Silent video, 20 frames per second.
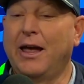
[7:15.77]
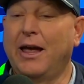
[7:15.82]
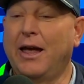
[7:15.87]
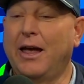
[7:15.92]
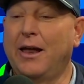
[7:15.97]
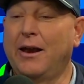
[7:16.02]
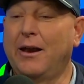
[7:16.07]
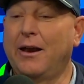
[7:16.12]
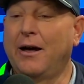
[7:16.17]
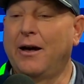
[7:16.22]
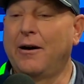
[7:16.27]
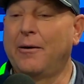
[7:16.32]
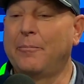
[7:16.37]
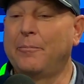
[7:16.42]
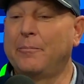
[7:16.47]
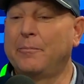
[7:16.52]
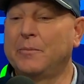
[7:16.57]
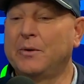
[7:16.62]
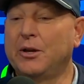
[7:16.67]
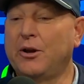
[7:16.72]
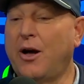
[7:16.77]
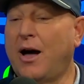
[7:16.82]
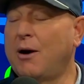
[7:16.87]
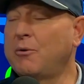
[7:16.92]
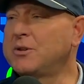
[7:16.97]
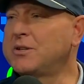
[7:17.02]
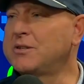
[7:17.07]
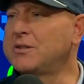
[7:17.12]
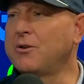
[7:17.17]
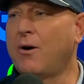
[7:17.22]
And, I
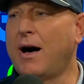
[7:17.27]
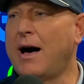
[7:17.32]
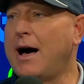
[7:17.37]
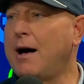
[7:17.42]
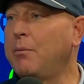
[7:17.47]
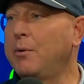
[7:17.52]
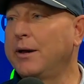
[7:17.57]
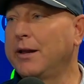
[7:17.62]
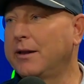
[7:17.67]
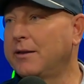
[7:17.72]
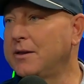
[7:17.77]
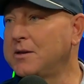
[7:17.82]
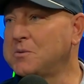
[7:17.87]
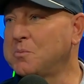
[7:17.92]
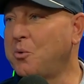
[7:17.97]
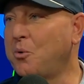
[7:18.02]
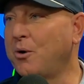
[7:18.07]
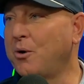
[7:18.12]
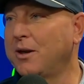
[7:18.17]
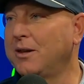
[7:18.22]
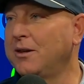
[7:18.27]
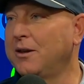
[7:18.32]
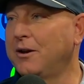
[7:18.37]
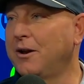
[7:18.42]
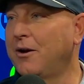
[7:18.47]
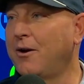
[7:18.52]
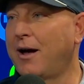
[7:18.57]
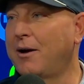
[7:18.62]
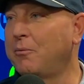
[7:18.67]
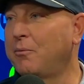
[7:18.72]
was still hobbling at this point.
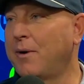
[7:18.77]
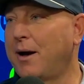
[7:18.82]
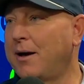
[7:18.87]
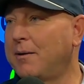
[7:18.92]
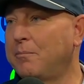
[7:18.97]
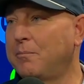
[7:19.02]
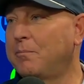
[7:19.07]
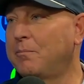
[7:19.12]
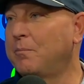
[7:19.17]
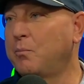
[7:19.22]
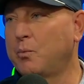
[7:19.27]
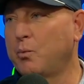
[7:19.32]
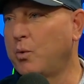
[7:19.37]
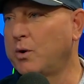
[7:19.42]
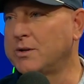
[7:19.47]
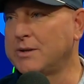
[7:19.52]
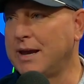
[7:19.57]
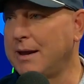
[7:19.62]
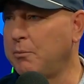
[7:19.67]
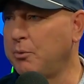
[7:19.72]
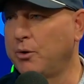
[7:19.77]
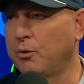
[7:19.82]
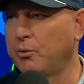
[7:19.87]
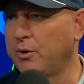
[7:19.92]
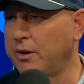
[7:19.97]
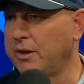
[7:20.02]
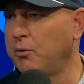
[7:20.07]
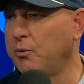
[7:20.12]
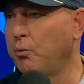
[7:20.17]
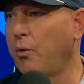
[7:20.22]
I wasn't able to
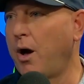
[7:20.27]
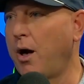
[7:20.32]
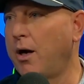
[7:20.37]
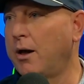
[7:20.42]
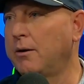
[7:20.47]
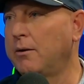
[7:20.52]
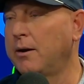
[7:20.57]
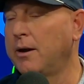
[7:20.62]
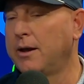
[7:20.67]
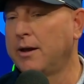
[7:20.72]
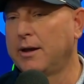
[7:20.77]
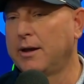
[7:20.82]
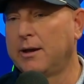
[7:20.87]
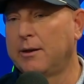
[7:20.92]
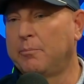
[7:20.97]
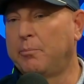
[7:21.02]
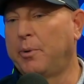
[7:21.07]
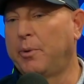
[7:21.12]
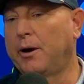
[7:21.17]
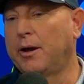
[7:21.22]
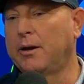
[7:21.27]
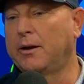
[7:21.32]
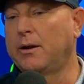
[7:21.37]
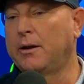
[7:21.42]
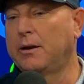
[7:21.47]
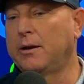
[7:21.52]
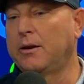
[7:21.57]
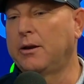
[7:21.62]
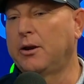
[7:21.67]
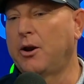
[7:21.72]
really run, but,
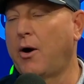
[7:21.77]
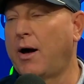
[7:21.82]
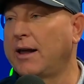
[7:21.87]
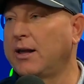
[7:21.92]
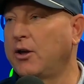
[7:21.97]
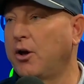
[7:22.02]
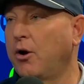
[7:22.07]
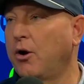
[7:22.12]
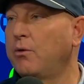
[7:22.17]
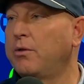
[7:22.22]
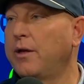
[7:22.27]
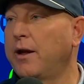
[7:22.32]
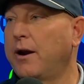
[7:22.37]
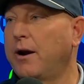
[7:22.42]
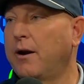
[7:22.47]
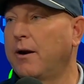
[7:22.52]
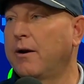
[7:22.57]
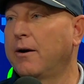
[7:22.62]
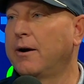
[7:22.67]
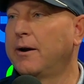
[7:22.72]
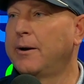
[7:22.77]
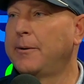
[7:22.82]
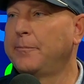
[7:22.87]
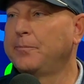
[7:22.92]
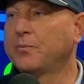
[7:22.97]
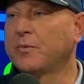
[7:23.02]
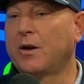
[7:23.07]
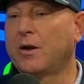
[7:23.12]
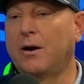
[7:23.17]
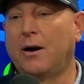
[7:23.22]
I go there.
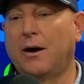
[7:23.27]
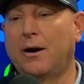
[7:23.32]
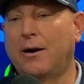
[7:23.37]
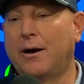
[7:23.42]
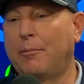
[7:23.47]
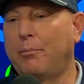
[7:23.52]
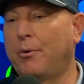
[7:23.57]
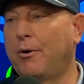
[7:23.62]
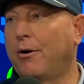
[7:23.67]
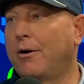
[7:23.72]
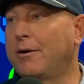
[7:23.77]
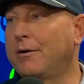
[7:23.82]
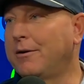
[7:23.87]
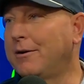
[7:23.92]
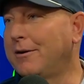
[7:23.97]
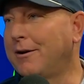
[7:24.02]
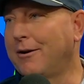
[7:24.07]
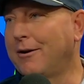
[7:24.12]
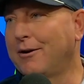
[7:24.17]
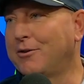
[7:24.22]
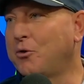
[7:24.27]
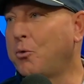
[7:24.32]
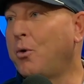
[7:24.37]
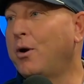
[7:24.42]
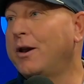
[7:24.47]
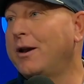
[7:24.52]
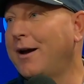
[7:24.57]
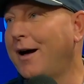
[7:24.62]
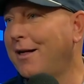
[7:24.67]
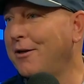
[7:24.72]
I bought, a
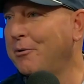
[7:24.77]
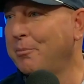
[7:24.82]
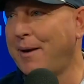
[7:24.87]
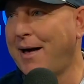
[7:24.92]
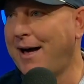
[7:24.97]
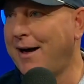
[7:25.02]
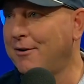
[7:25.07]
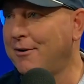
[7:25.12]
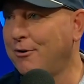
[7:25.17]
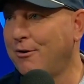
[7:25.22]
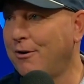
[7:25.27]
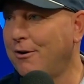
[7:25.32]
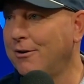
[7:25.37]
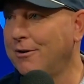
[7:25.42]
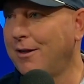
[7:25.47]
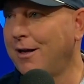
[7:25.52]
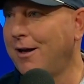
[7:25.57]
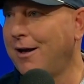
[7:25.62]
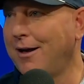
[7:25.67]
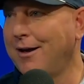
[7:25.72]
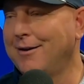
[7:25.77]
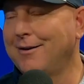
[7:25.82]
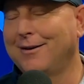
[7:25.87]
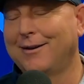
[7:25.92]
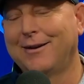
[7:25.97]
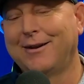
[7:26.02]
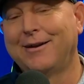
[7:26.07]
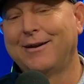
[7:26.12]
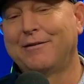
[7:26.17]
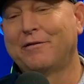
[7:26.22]
$20 paddle
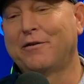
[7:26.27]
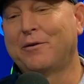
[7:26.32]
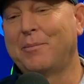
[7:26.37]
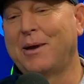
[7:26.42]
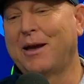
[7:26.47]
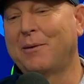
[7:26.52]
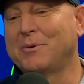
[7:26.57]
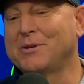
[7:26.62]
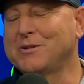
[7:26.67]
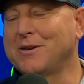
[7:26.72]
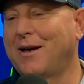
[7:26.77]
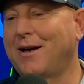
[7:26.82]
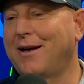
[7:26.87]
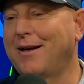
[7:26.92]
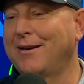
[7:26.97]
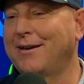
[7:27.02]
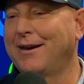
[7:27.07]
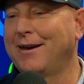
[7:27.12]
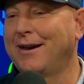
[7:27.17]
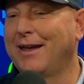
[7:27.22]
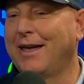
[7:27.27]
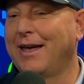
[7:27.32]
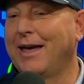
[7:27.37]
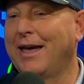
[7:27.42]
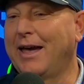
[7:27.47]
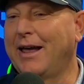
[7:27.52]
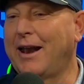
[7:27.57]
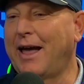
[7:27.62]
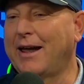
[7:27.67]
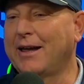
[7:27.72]
online from Amazon,
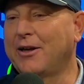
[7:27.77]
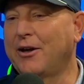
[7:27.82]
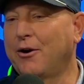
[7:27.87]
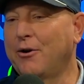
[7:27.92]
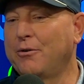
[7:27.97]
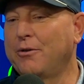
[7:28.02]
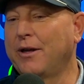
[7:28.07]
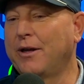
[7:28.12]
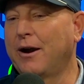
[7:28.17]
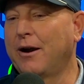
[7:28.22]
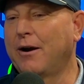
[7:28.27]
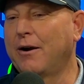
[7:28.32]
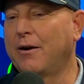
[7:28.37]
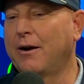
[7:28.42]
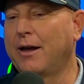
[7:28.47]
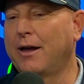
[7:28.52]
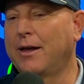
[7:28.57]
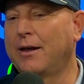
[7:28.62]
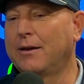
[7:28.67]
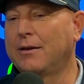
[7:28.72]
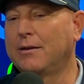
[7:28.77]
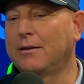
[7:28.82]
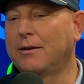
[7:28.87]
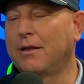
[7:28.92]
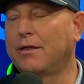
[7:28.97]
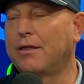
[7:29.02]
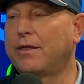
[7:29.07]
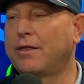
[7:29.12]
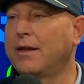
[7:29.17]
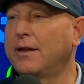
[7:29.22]
and I go there. And
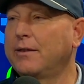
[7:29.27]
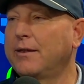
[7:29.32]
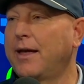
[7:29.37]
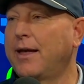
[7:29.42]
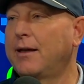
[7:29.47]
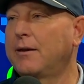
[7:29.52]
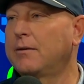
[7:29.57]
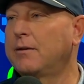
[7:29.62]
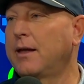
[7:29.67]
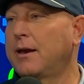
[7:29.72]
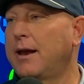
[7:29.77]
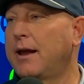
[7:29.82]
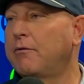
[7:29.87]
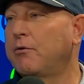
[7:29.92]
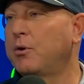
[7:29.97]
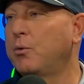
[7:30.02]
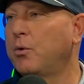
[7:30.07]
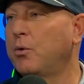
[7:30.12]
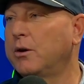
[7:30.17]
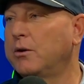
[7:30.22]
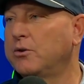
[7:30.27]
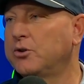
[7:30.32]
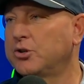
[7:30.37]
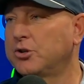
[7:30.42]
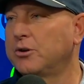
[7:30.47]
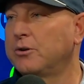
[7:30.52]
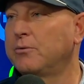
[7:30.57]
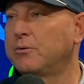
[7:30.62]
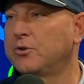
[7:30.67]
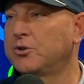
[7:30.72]
the thing that everyone
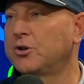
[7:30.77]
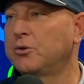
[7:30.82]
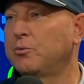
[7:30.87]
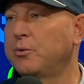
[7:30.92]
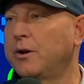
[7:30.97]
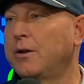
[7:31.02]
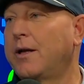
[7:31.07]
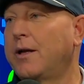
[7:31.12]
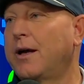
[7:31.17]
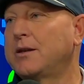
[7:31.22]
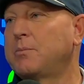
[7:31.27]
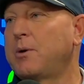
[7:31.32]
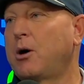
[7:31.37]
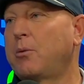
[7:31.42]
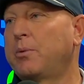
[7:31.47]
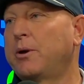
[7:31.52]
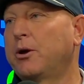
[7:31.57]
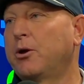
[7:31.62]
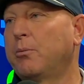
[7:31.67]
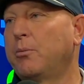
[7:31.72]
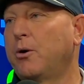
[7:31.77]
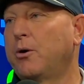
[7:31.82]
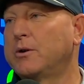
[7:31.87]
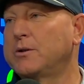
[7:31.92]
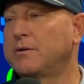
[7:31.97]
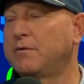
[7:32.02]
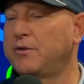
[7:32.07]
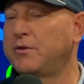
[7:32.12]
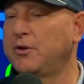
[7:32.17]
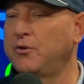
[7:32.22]
should realize about pickleball
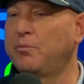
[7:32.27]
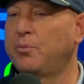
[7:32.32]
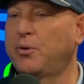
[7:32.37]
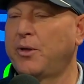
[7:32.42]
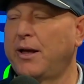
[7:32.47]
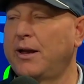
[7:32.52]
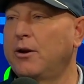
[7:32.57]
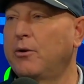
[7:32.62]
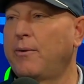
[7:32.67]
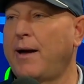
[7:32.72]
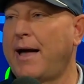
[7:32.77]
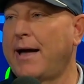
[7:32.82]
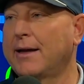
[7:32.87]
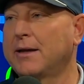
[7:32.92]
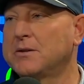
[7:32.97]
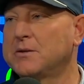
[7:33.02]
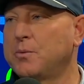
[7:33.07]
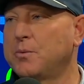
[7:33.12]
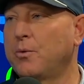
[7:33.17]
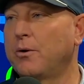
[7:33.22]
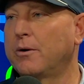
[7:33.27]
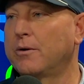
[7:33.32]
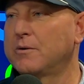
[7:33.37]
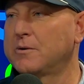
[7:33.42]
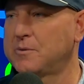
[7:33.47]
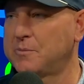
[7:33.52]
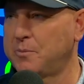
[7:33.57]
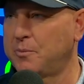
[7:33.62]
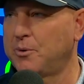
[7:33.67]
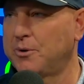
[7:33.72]
is if you played a racket
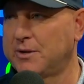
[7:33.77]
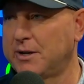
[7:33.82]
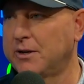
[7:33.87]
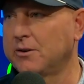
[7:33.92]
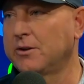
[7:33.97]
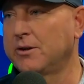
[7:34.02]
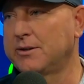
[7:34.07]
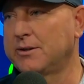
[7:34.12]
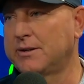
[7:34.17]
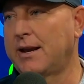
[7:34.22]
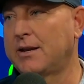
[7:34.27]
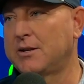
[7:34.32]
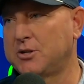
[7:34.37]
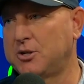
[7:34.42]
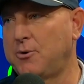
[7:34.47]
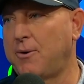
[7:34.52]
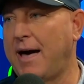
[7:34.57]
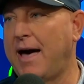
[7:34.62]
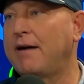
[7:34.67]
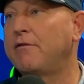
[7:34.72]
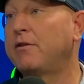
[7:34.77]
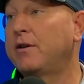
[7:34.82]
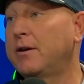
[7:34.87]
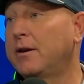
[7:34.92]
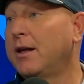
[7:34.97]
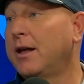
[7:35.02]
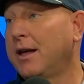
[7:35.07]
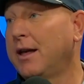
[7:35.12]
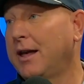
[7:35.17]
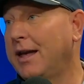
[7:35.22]
sport, particularly tennis, you have
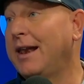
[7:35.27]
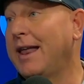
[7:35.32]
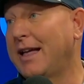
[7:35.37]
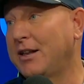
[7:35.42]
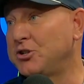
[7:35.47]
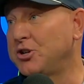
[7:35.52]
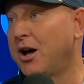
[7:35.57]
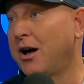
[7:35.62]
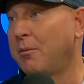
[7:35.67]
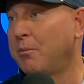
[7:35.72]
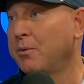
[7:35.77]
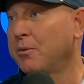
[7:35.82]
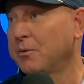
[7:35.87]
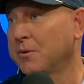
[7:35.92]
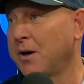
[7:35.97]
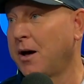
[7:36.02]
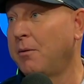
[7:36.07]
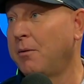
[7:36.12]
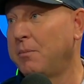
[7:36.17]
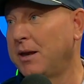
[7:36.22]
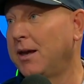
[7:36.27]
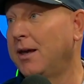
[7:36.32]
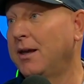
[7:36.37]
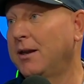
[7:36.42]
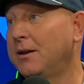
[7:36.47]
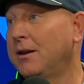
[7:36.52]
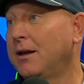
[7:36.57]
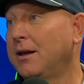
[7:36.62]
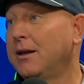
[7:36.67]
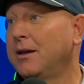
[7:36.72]
an edge up coming
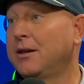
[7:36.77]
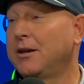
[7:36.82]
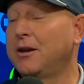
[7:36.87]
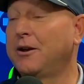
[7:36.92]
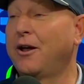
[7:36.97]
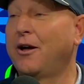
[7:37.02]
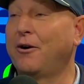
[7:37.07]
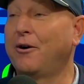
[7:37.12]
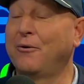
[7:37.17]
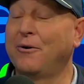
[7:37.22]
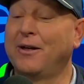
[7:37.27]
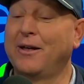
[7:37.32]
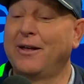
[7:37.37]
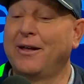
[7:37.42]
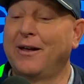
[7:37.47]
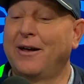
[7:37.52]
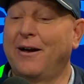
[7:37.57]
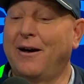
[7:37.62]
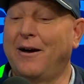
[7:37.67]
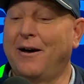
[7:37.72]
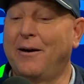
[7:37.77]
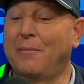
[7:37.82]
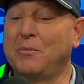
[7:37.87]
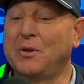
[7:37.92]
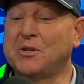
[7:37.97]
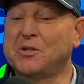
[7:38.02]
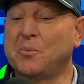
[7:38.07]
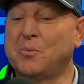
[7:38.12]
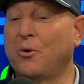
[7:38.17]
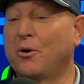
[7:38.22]
in.
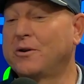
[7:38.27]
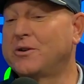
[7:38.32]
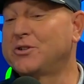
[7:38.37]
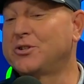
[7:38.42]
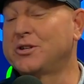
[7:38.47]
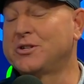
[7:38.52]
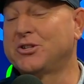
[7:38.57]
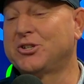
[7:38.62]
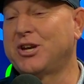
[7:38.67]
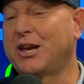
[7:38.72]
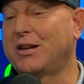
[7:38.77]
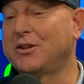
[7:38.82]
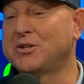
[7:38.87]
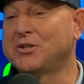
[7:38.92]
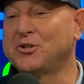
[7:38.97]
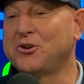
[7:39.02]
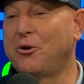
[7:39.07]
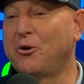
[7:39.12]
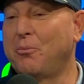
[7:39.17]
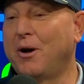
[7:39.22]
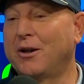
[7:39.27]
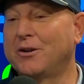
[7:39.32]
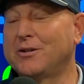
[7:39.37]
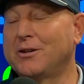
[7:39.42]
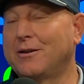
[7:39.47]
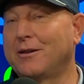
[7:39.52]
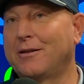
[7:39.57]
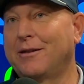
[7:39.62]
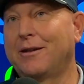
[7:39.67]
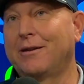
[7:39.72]
The sport's just changed so
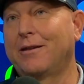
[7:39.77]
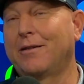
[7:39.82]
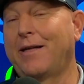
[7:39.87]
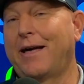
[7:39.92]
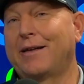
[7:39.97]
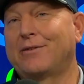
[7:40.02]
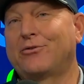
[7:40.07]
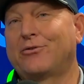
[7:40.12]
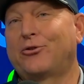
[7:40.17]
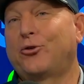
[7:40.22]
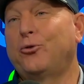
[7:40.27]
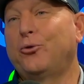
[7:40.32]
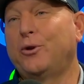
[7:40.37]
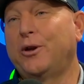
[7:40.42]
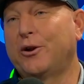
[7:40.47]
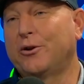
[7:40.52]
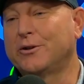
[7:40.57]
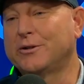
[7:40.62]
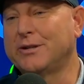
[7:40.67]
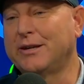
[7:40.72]
much in the last 2 years.